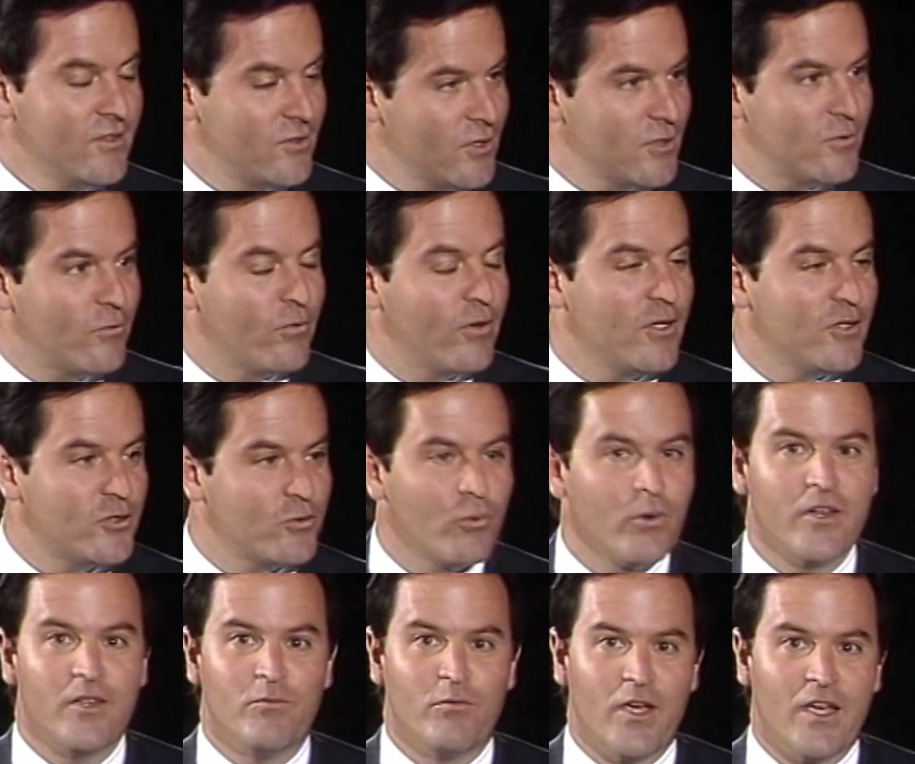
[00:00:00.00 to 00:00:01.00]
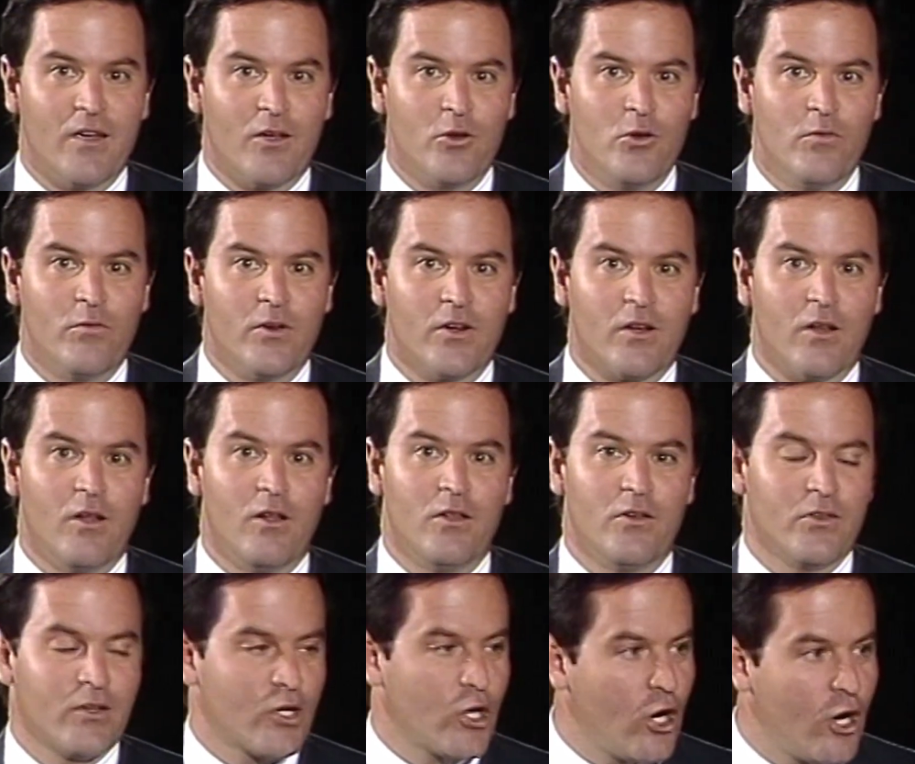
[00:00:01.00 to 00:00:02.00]
Just finished one in Vancouver called
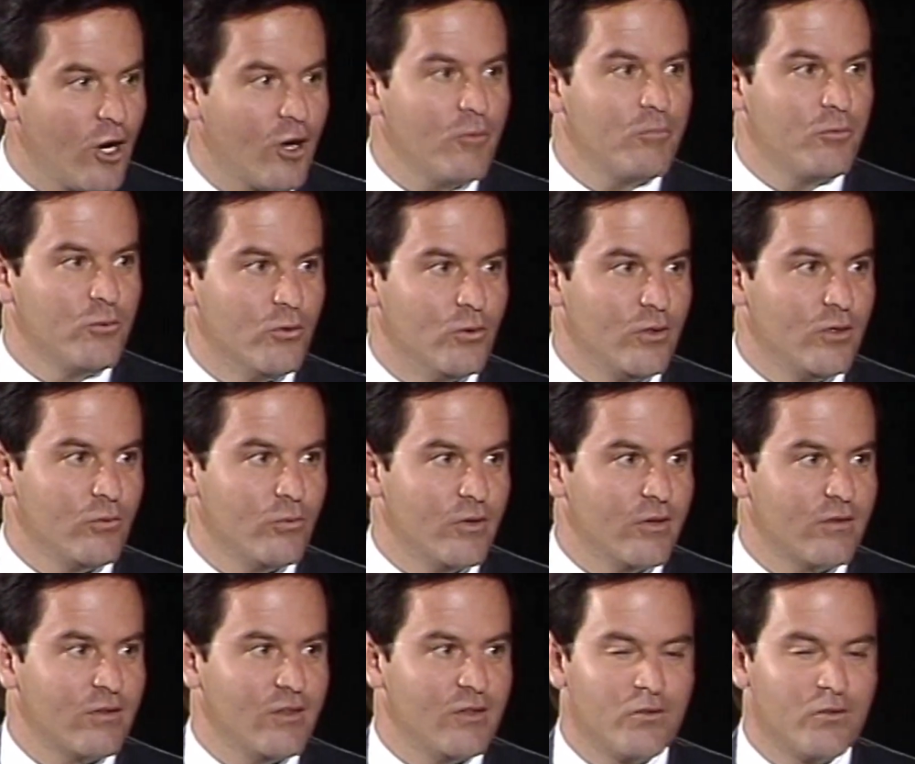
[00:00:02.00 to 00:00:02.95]
Carpool with